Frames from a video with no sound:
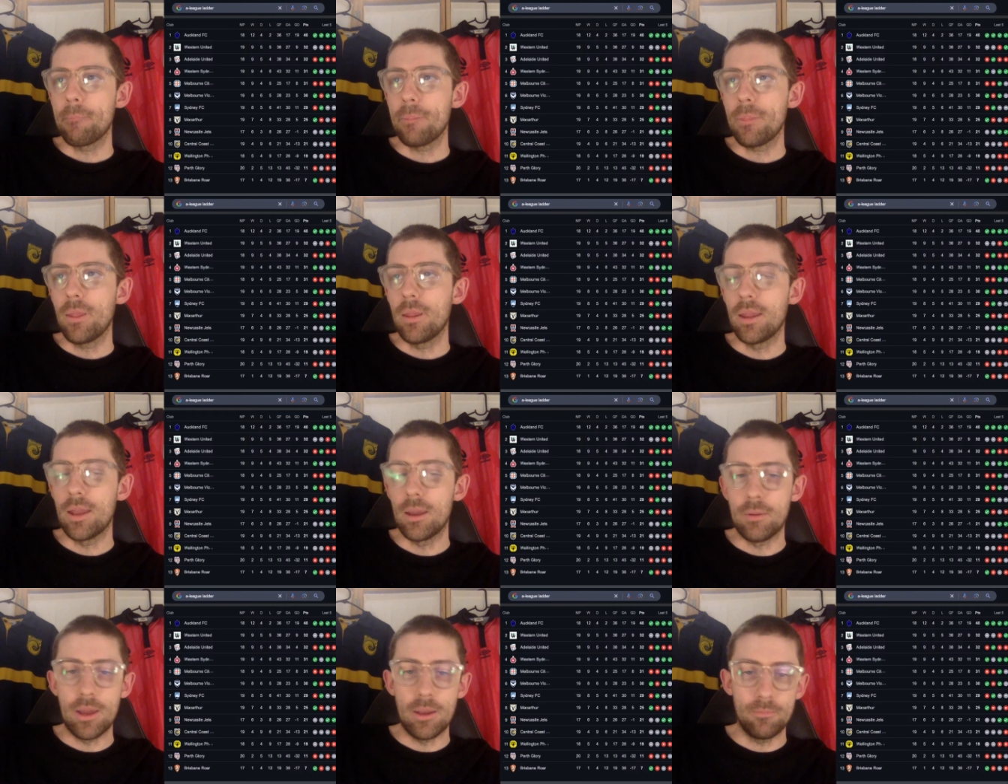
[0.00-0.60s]

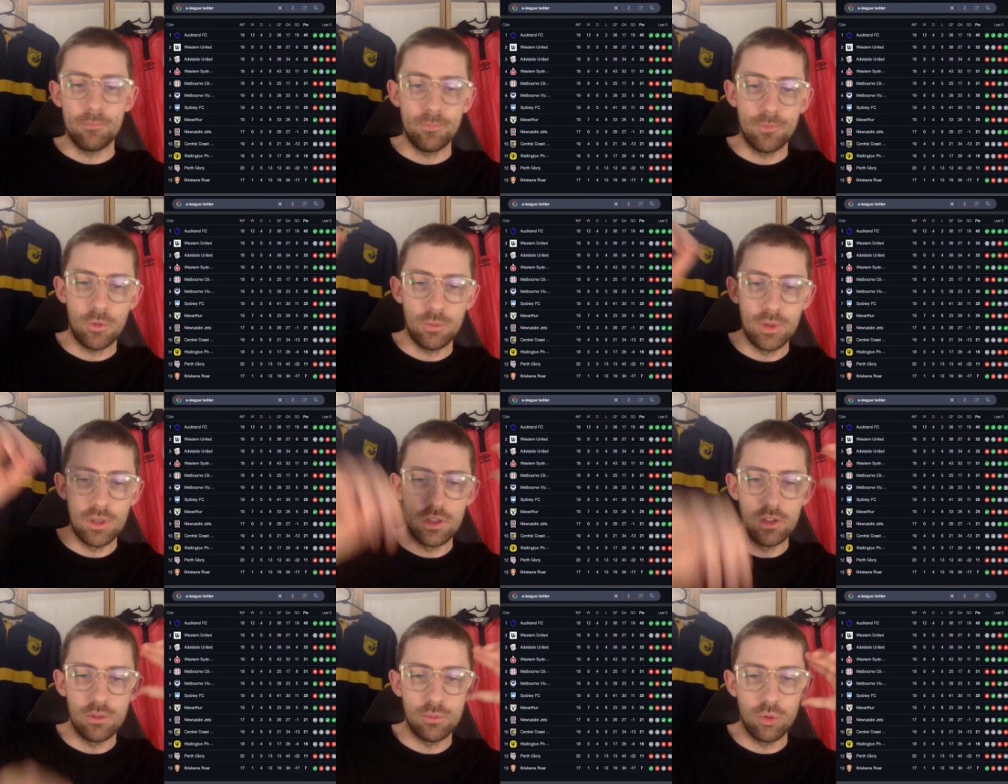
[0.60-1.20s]
Yeah, man, it's been
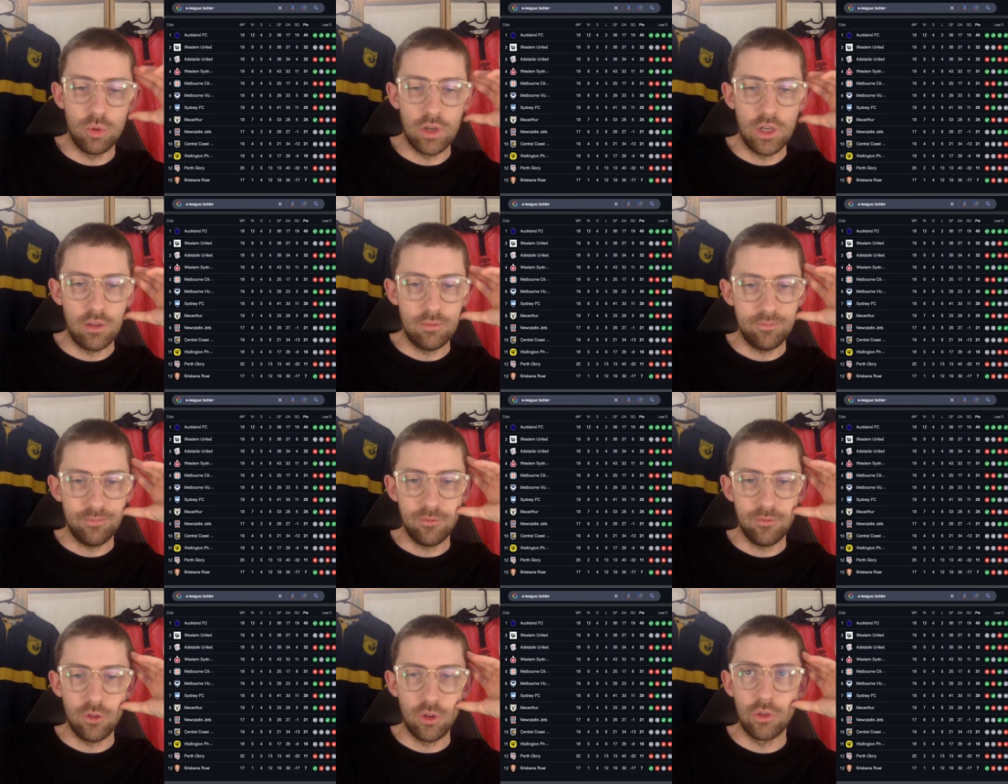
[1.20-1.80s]
disappointing
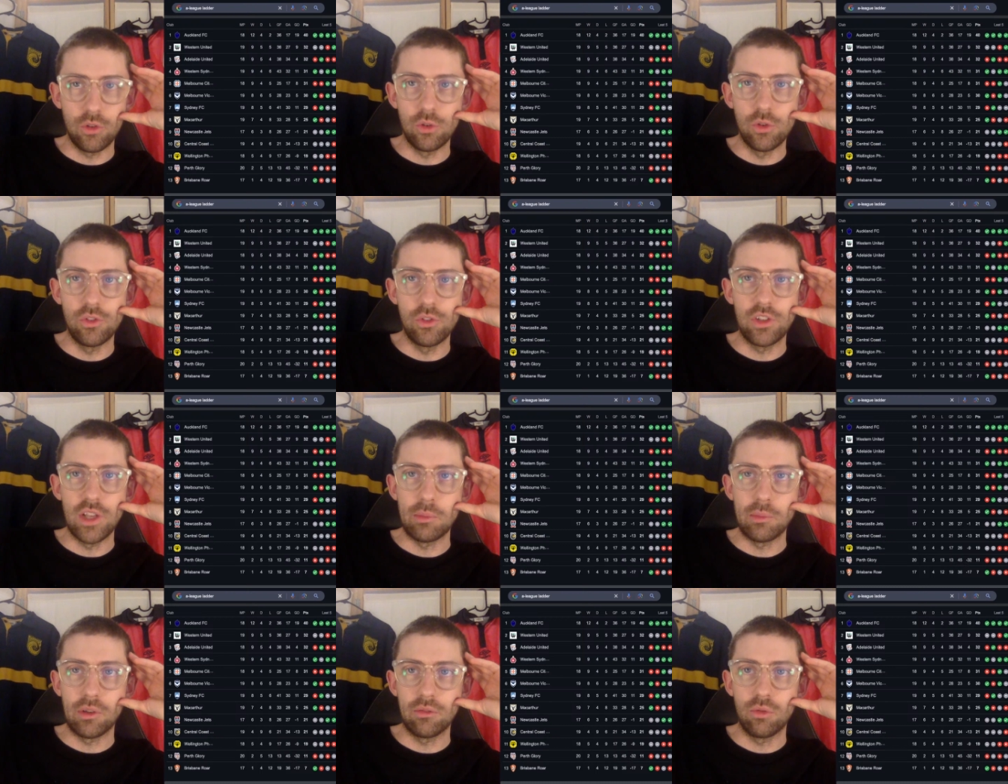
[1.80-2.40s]
for those two
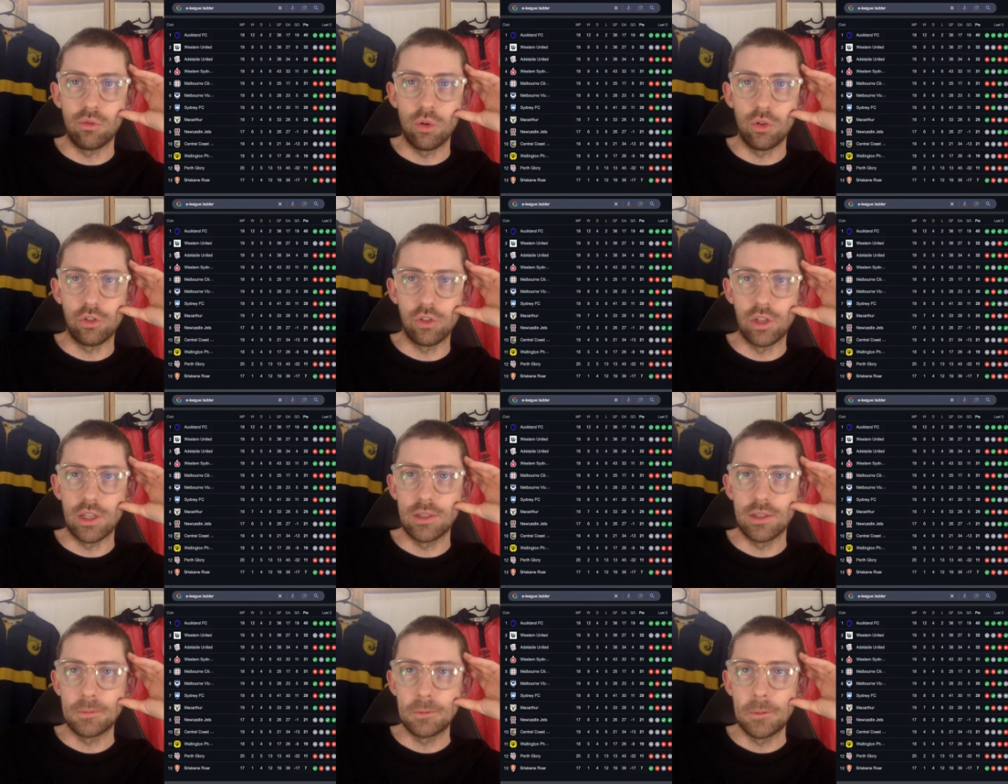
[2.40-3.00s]
teams,
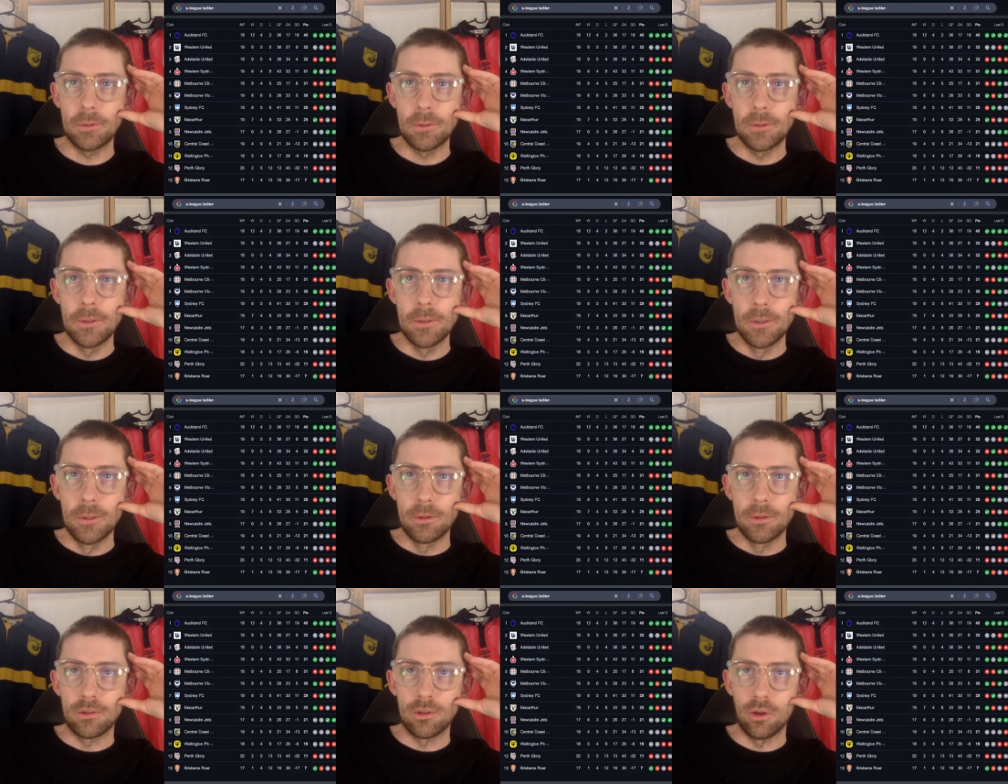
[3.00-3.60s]
unfortunately.
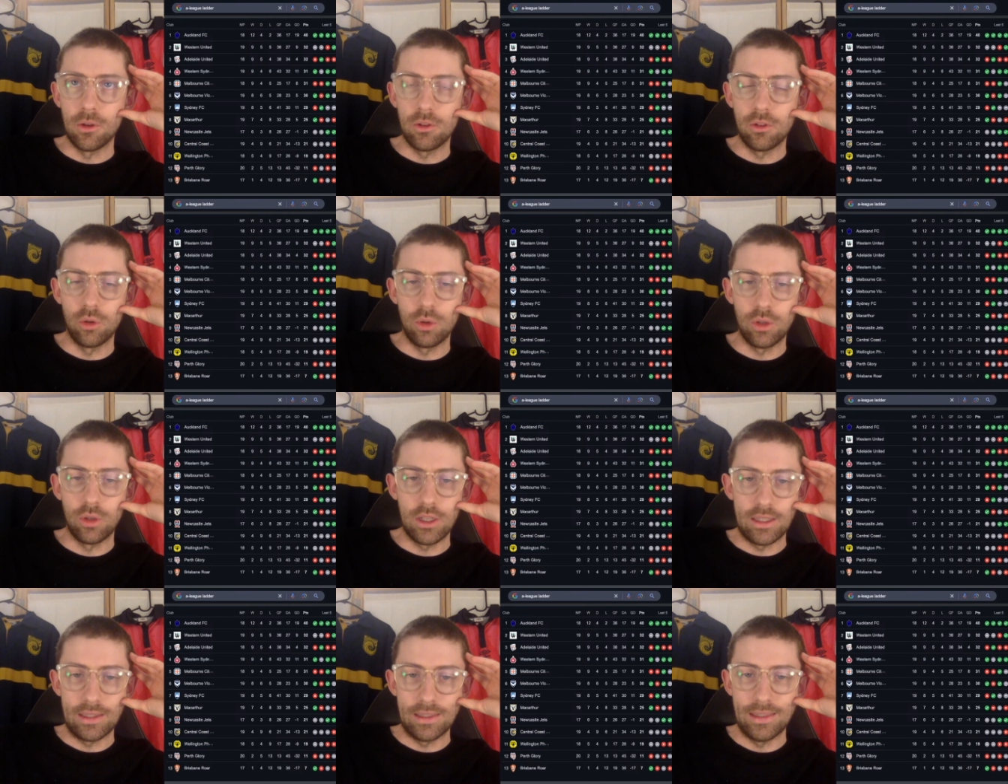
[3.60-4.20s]
So it's
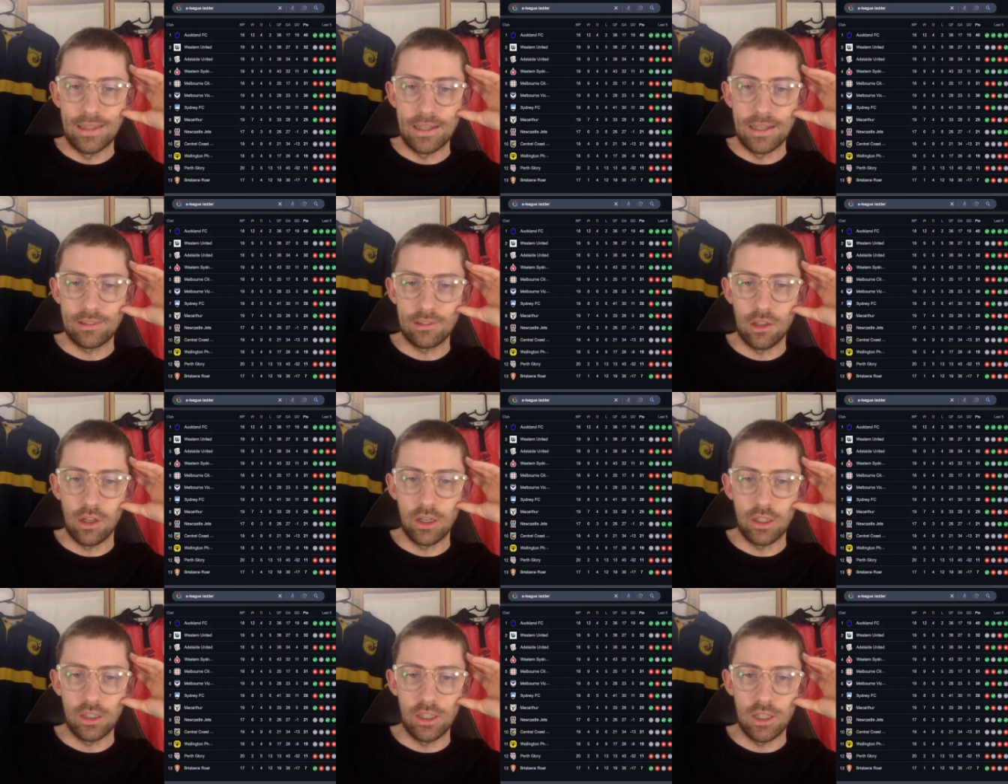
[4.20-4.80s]
looking less
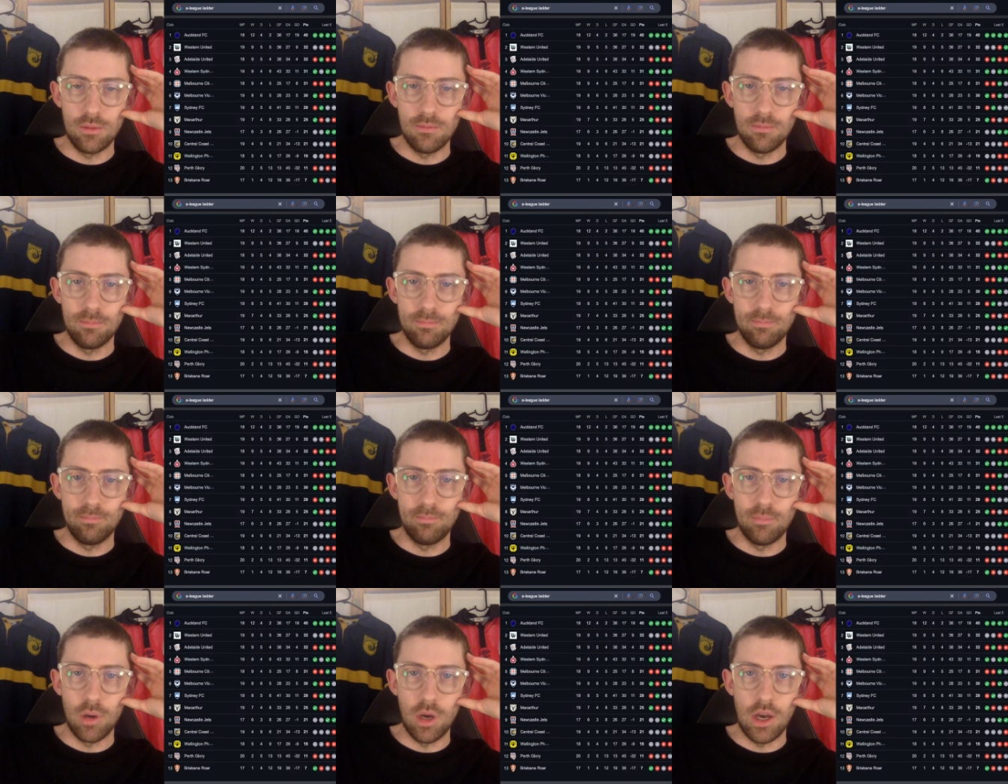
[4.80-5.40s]
likely
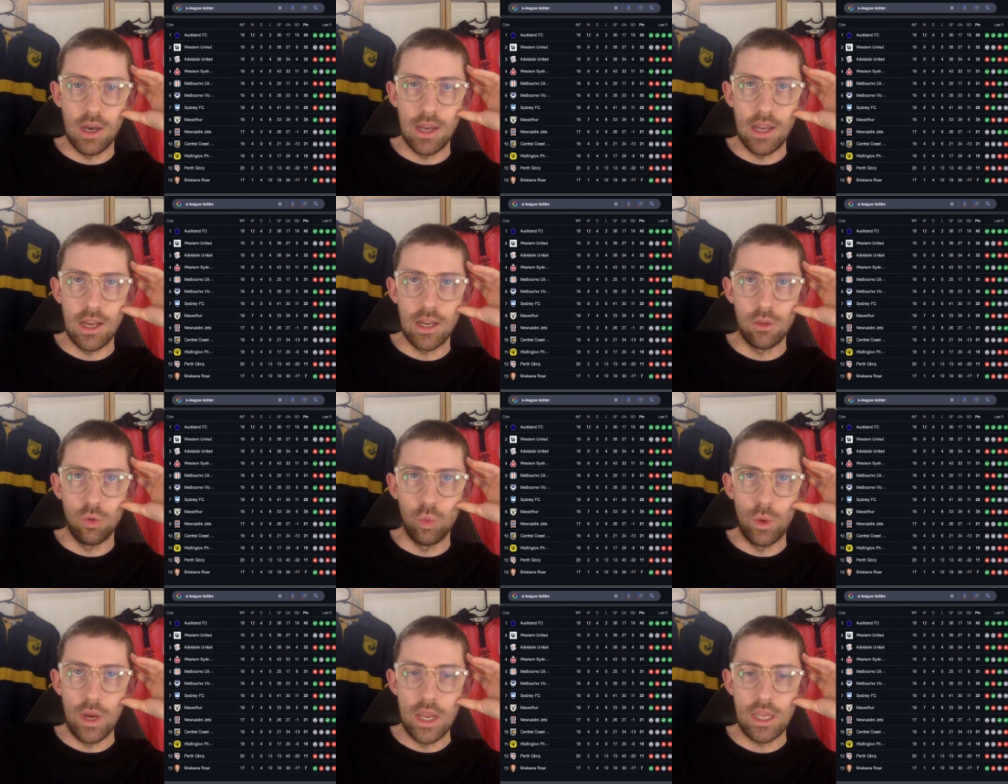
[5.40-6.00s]
by the
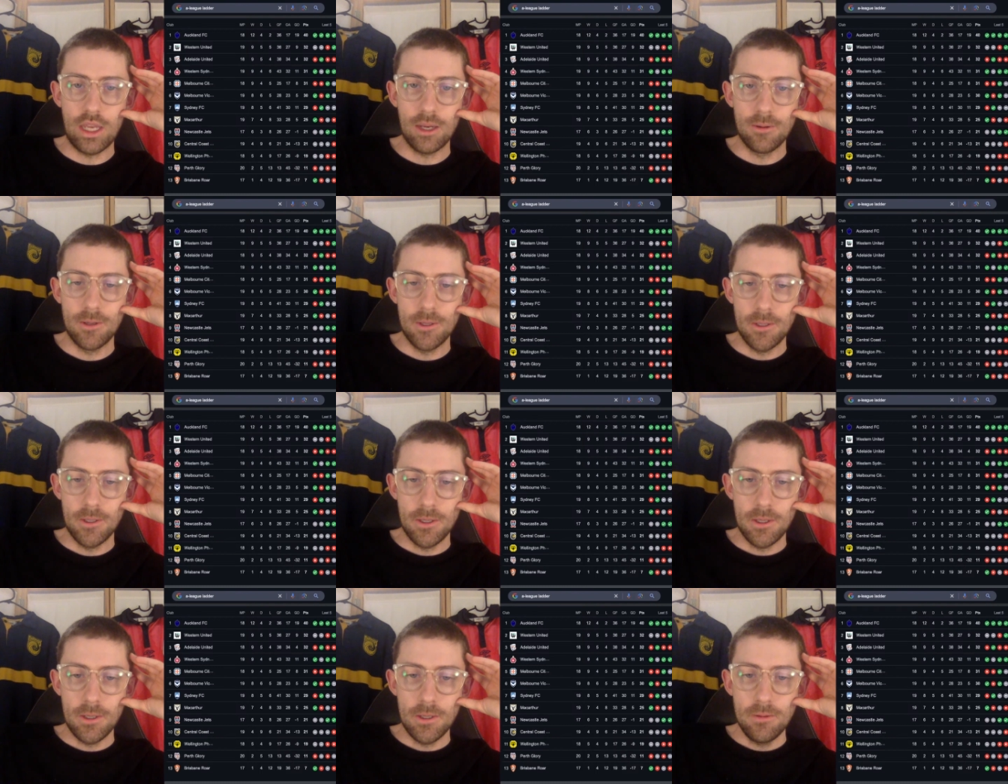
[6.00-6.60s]
week
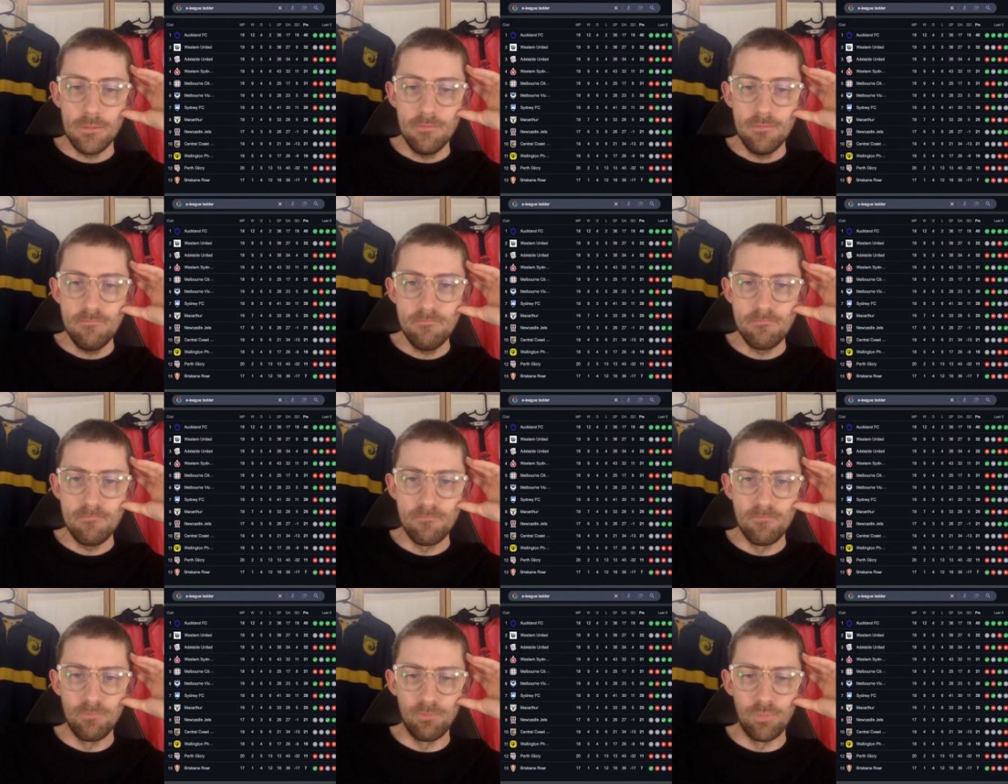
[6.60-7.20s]

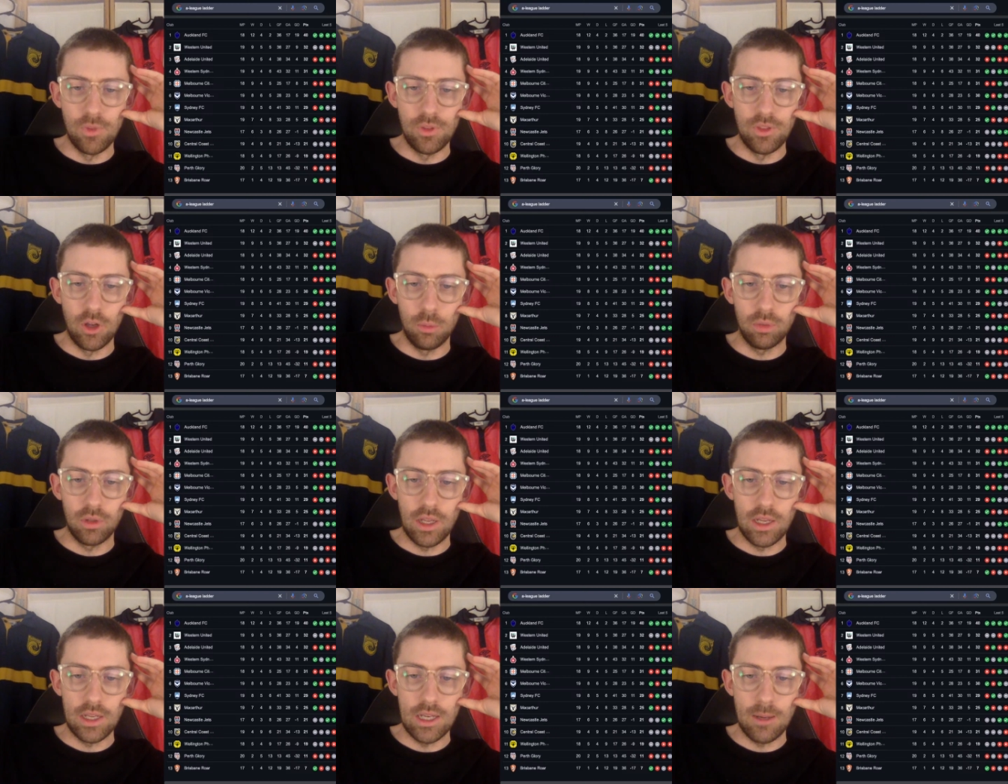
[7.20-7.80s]
that they'll
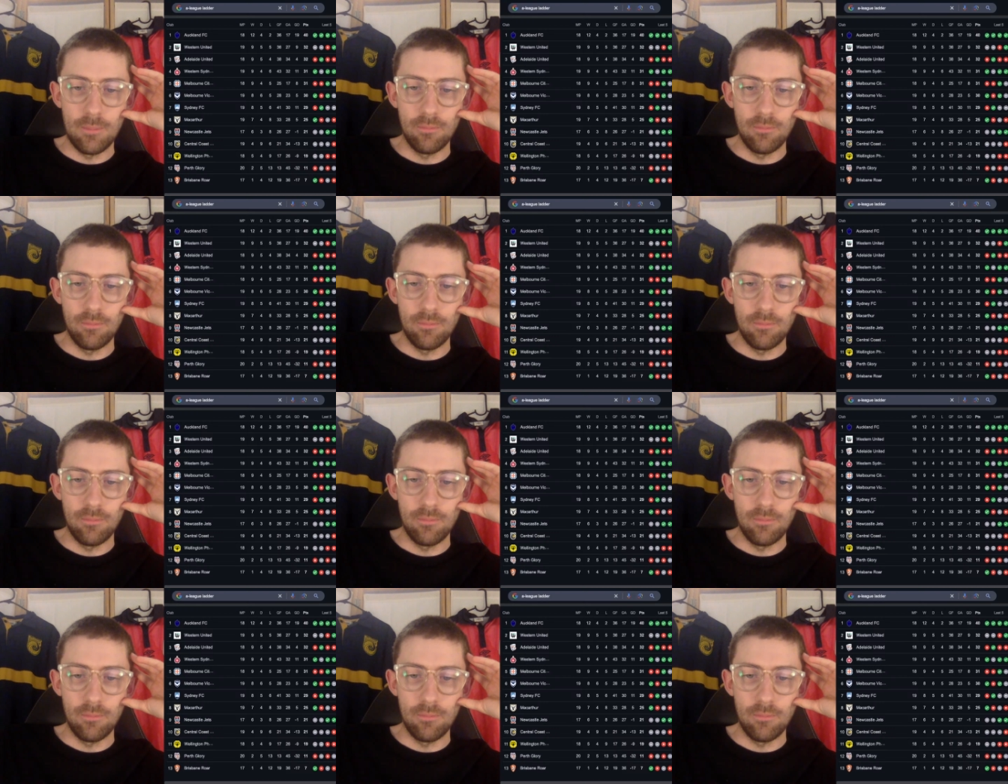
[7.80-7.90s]
play